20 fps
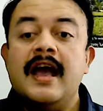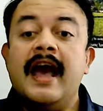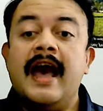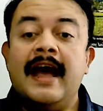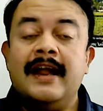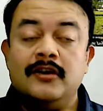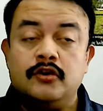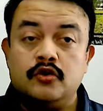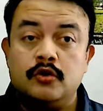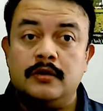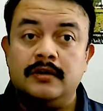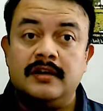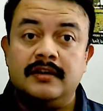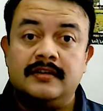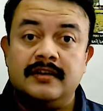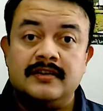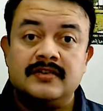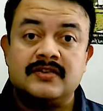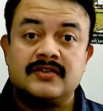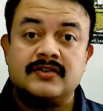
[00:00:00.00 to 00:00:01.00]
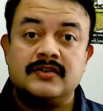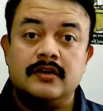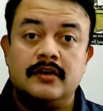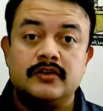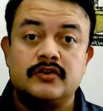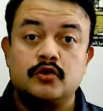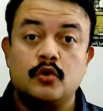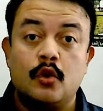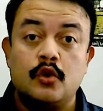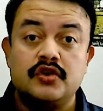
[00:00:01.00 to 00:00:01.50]
And twentieth is
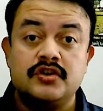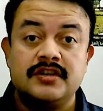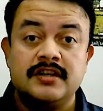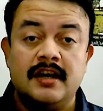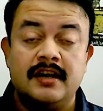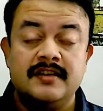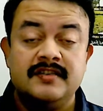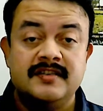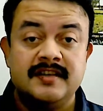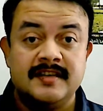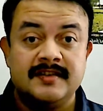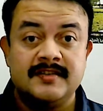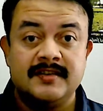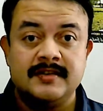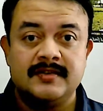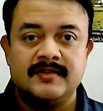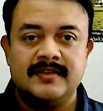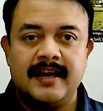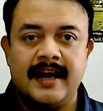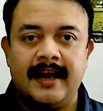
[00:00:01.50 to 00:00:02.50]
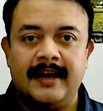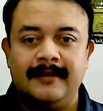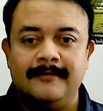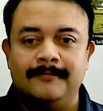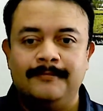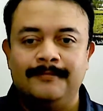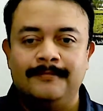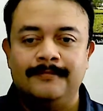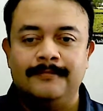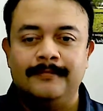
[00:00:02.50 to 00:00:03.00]
Social Justice Day.
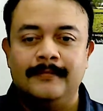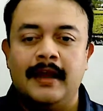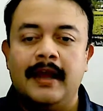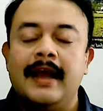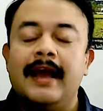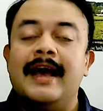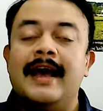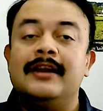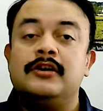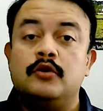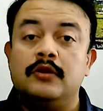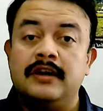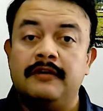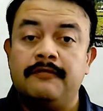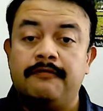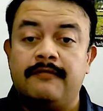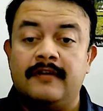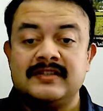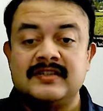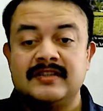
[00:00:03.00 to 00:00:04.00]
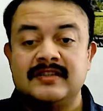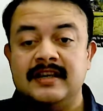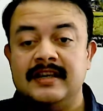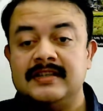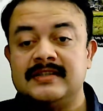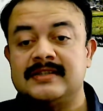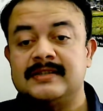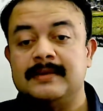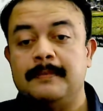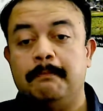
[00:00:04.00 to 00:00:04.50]
twenty-first
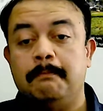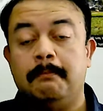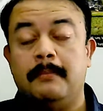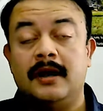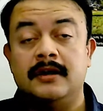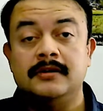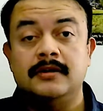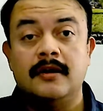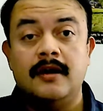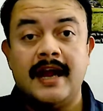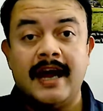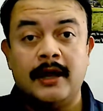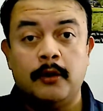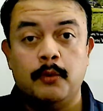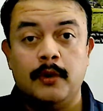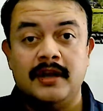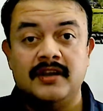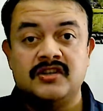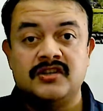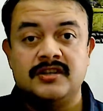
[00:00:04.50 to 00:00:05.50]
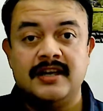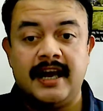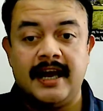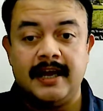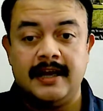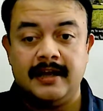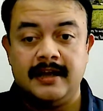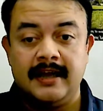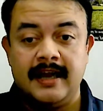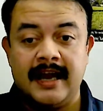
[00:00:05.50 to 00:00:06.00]
is Mother Language
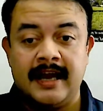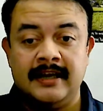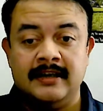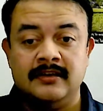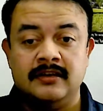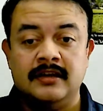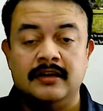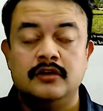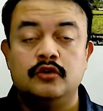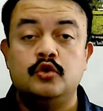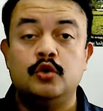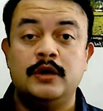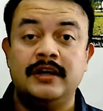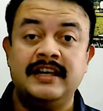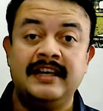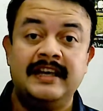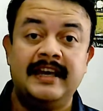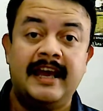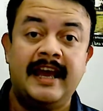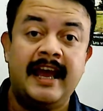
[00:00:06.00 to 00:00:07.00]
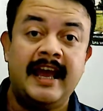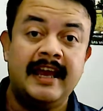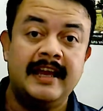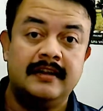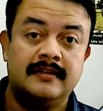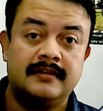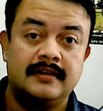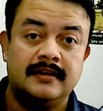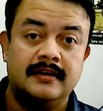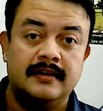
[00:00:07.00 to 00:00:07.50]
Day. And
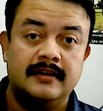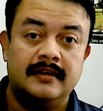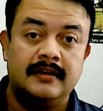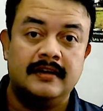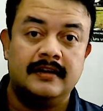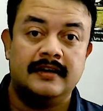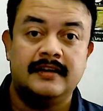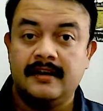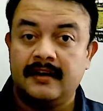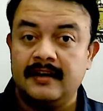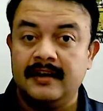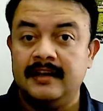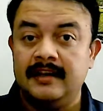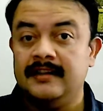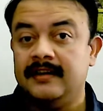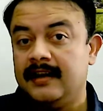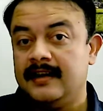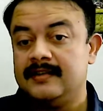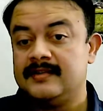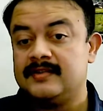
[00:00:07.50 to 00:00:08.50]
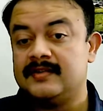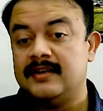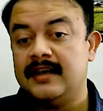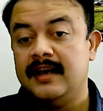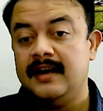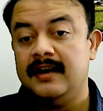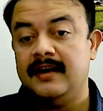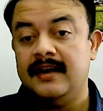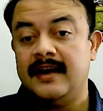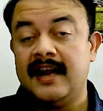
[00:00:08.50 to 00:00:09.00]
twenty-eighth here in India
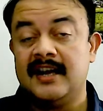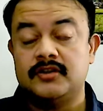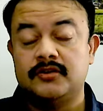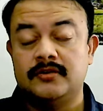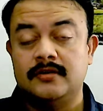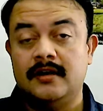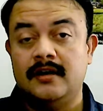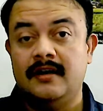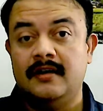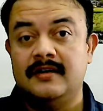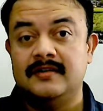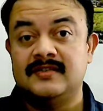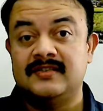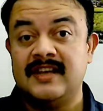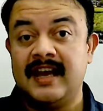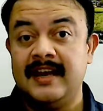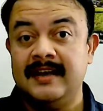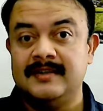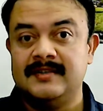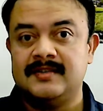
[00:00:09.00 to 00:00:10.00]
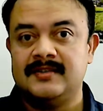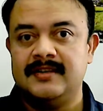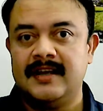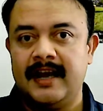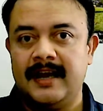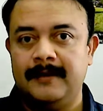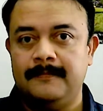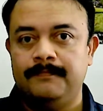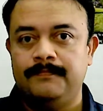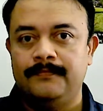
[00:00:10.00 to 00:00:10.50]
is National Science
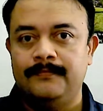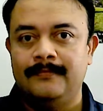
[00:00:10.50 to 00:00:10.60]
Day.